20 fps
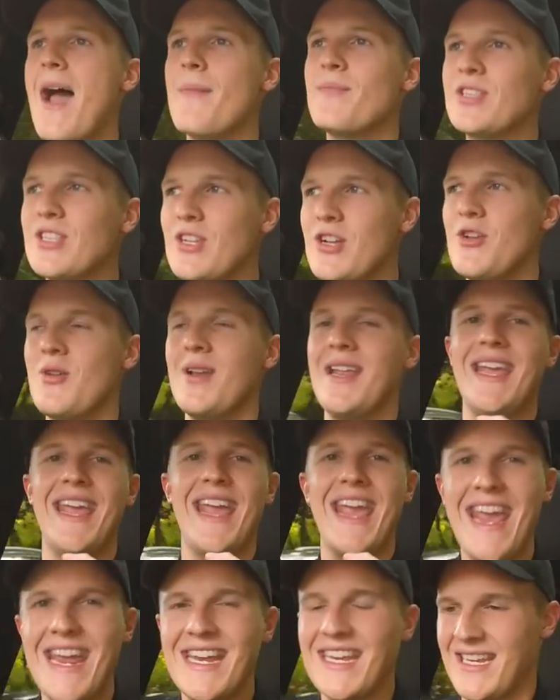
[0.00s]
absolutely
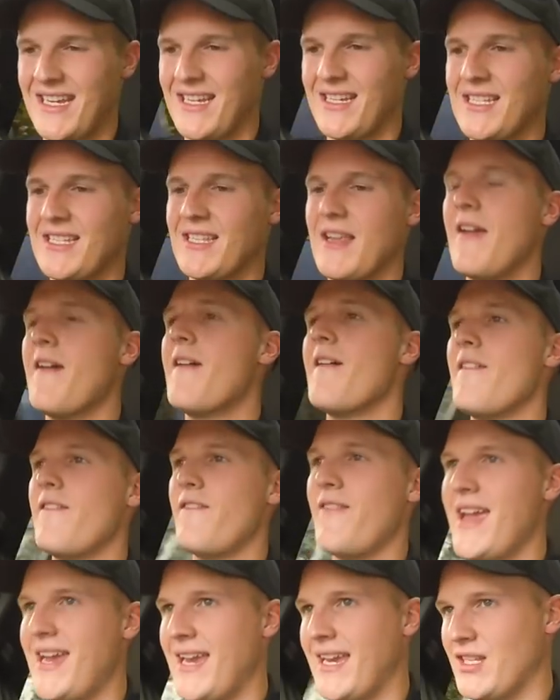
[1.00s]
hideous
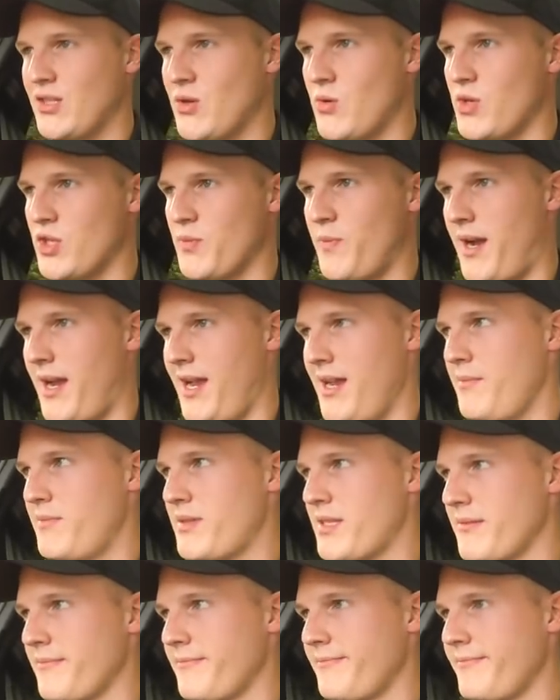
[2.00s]
fake exhaust
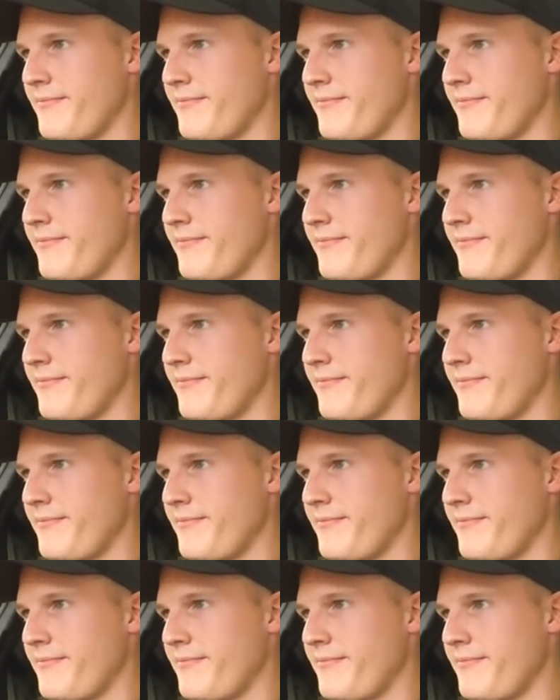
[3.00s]
pipes,